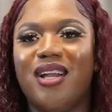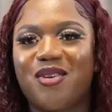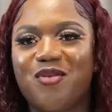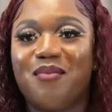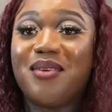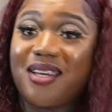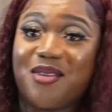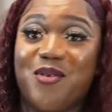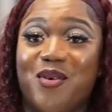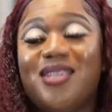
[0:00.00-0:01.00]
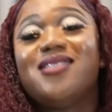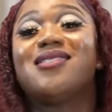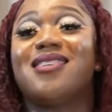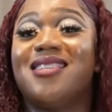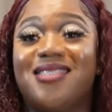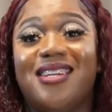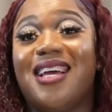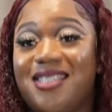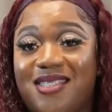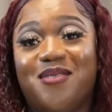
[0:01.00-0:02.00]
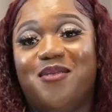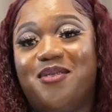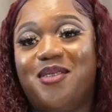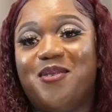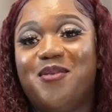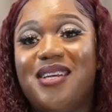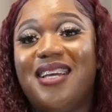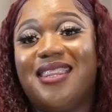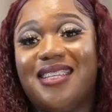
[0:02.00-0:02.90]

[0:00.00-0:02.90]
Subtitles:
Boiler Room, I'm like, yo, this is international, you know?